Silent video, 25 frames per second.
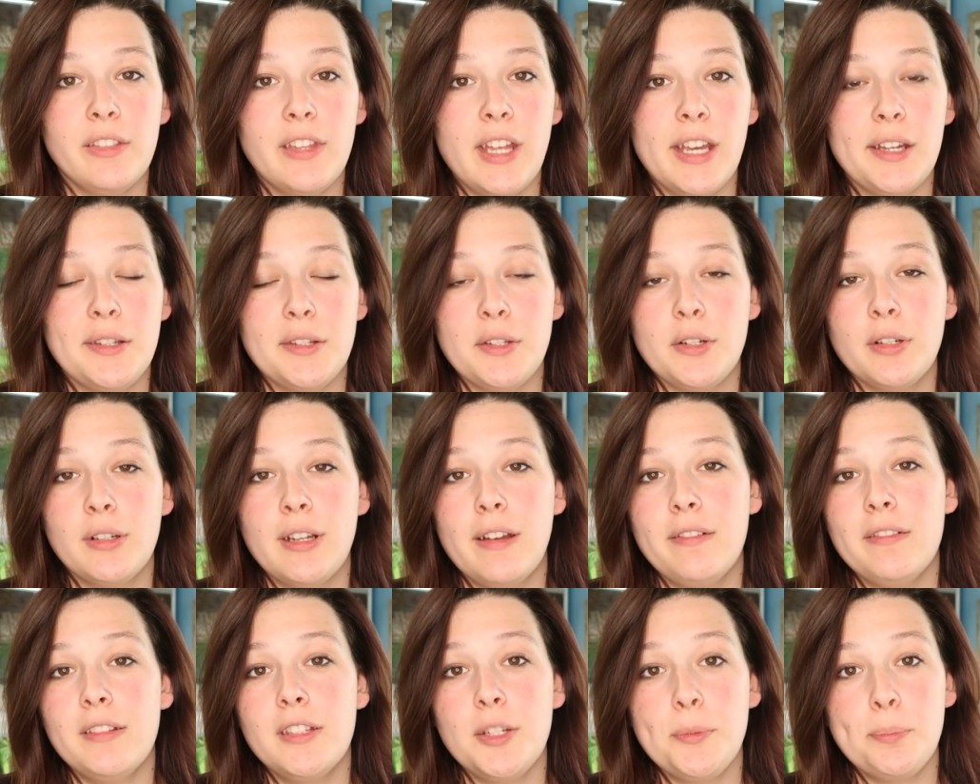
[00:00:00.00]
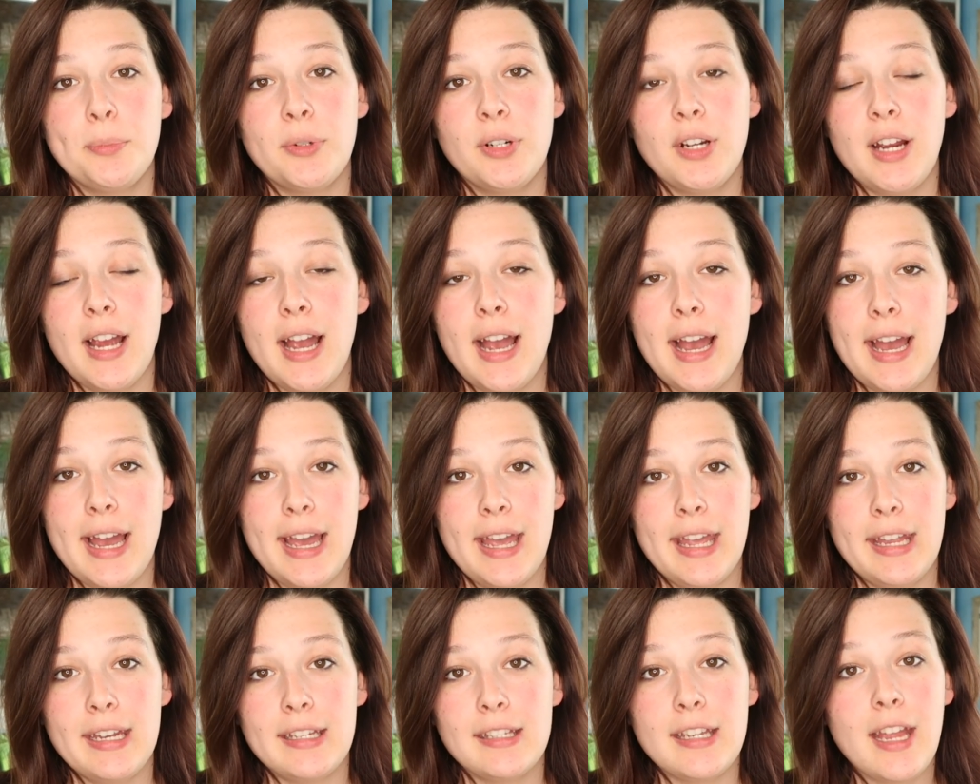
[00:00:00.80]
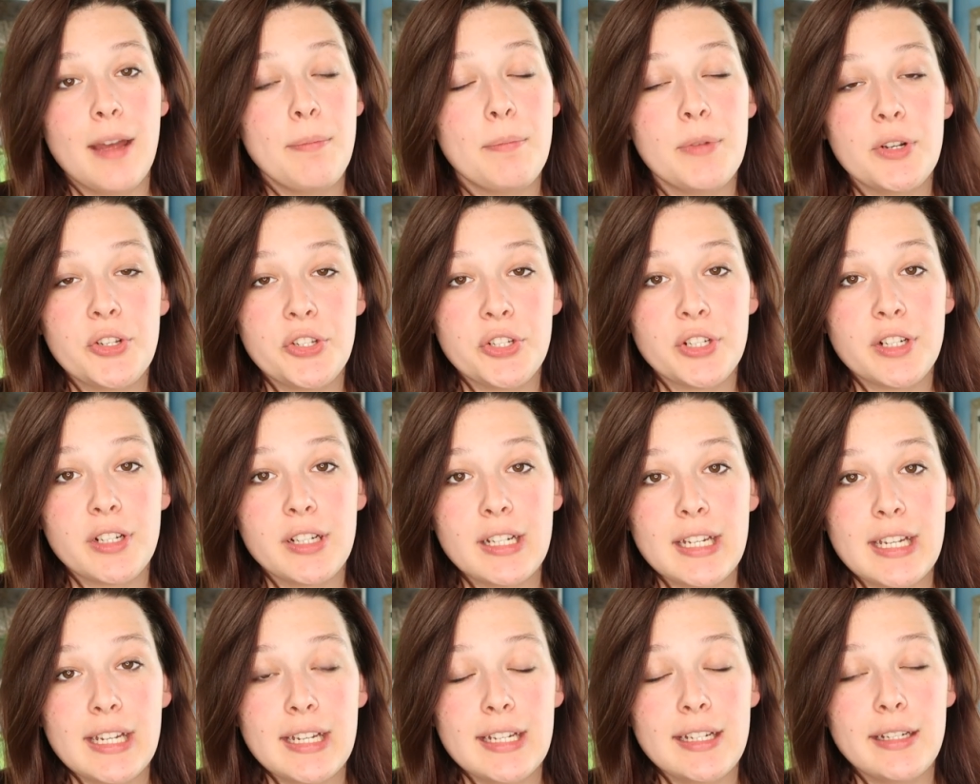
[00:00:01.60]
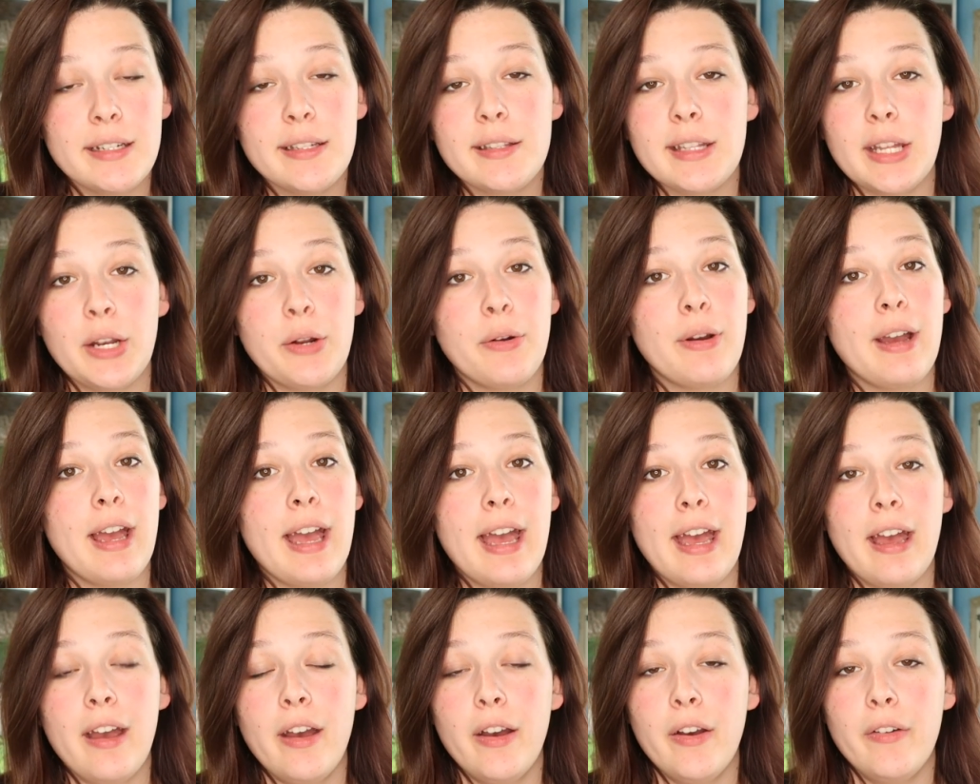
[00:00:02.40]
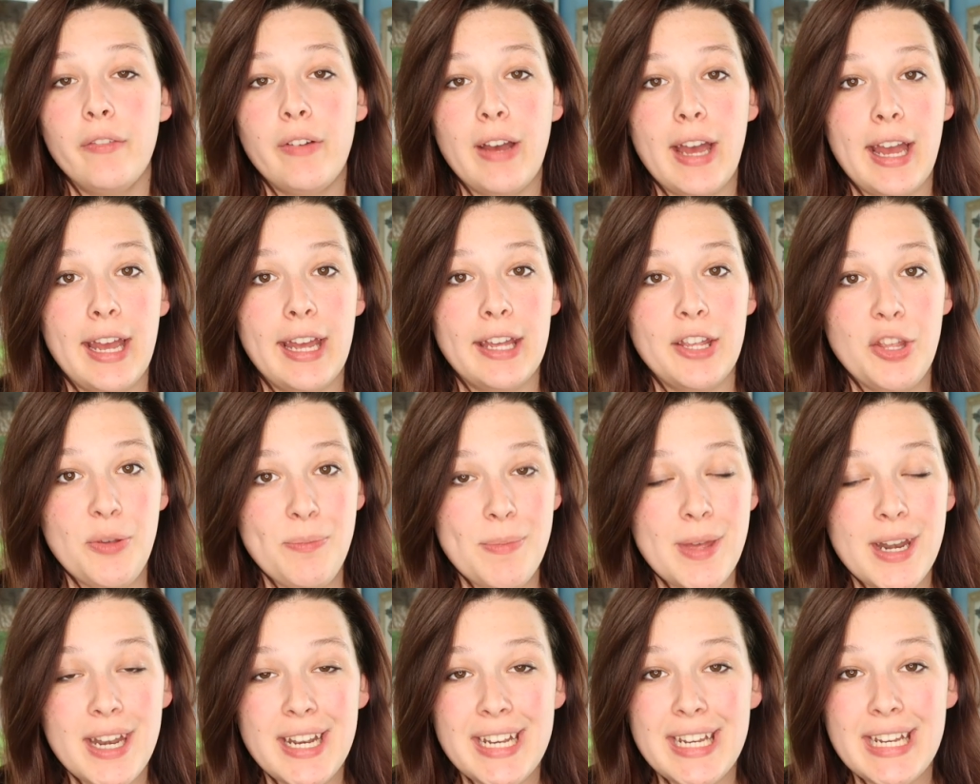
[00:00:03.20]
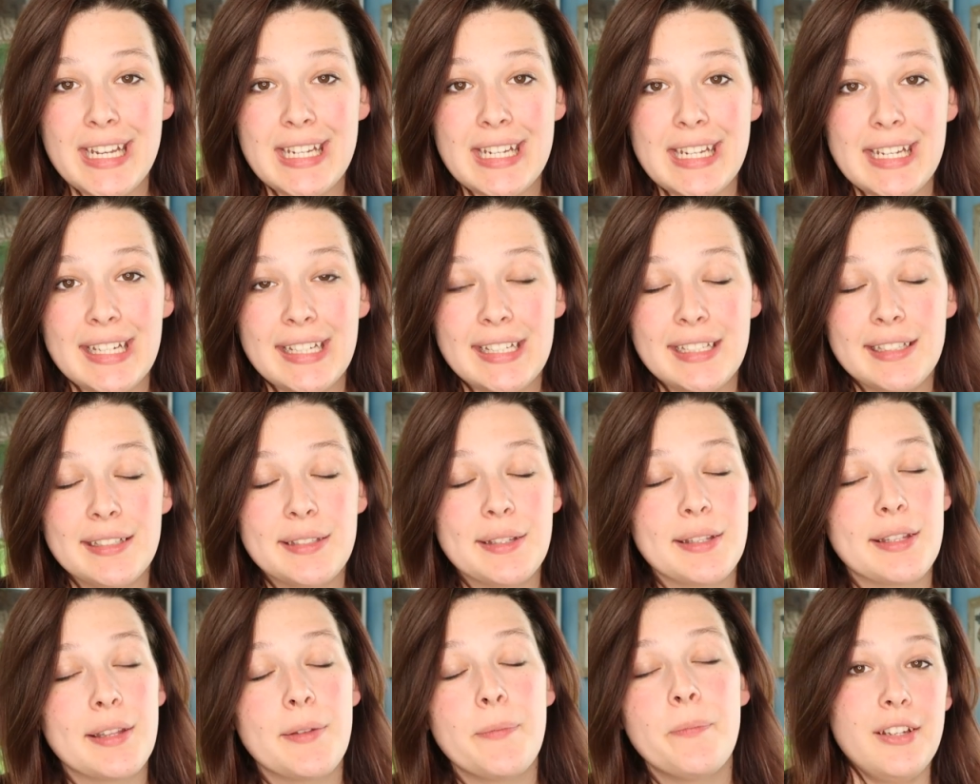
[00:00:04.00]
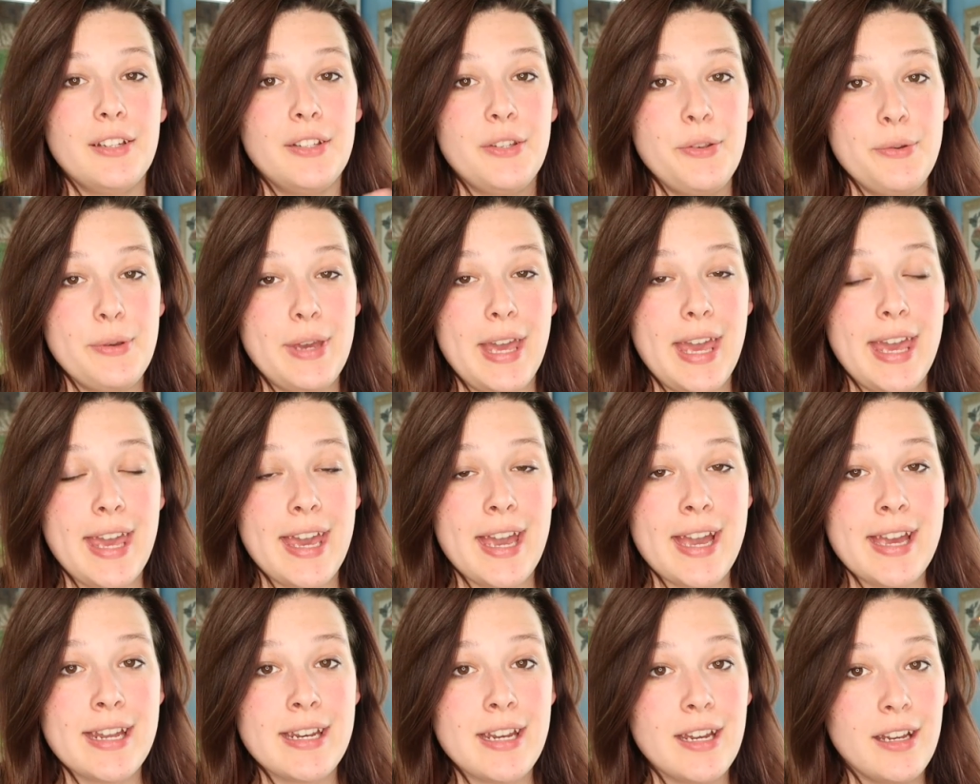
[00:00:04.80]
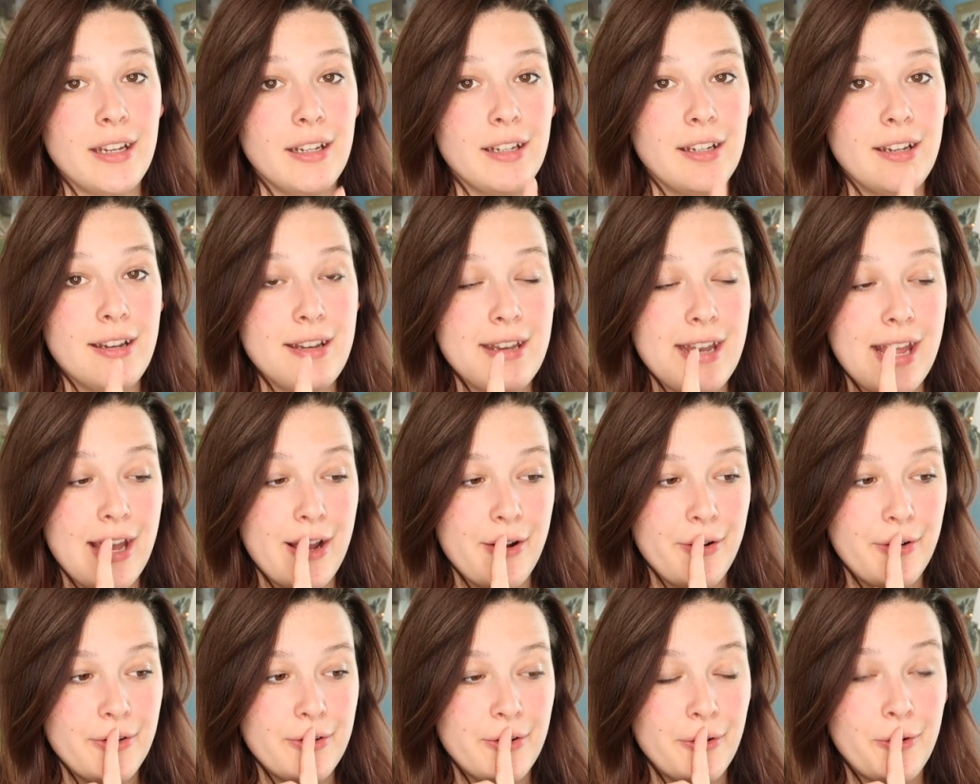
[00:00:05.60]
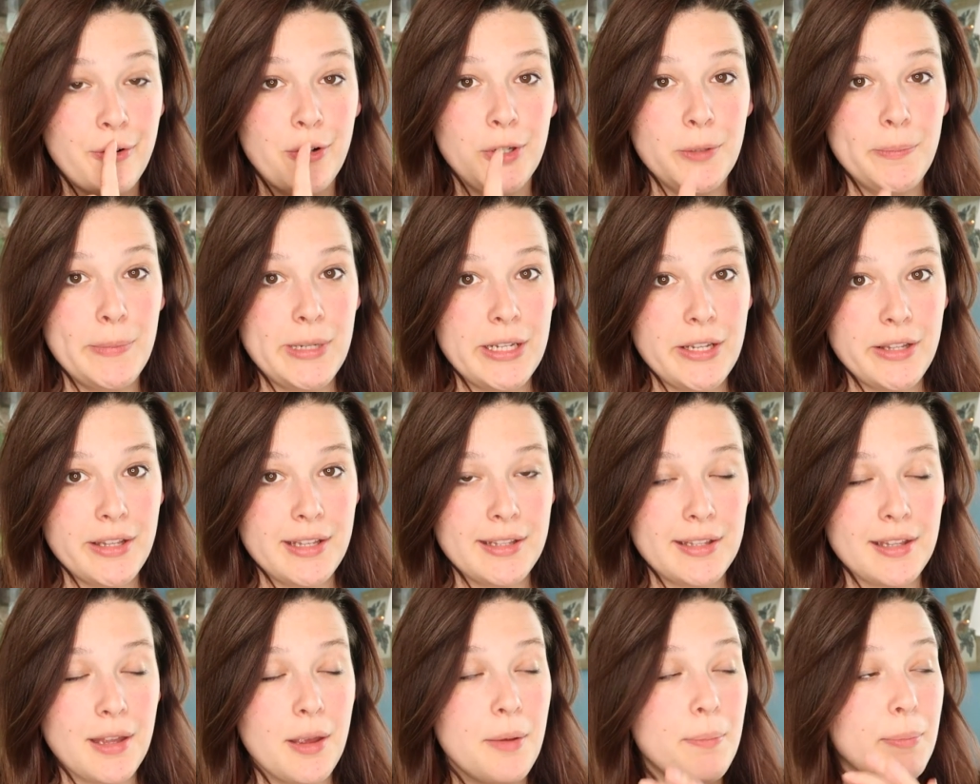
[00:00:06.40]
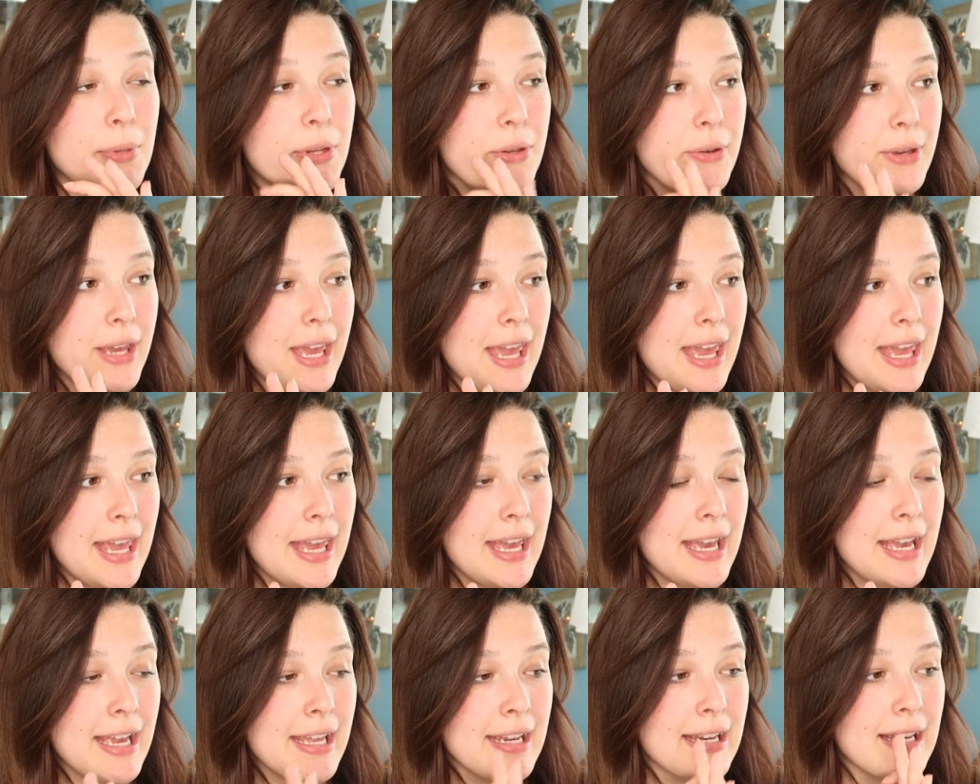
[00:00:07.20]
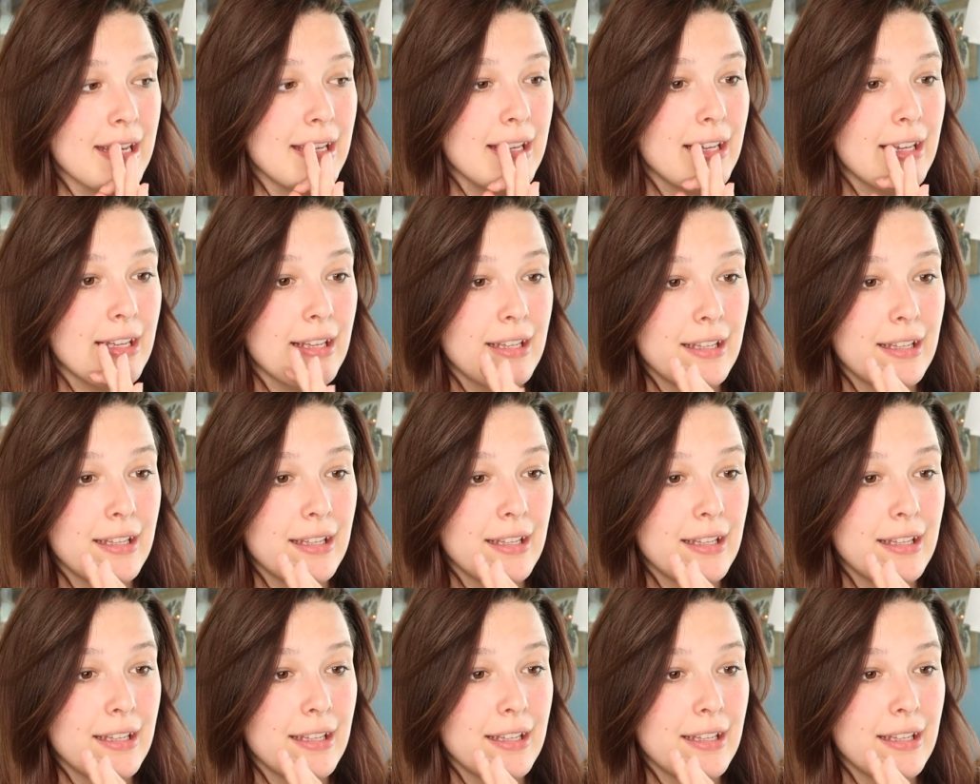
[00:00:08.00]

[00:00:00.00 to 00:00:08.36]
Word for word: They also don't have super high temperature needs, they don't have high humidity needs. You can, now don't hold me to this, but you can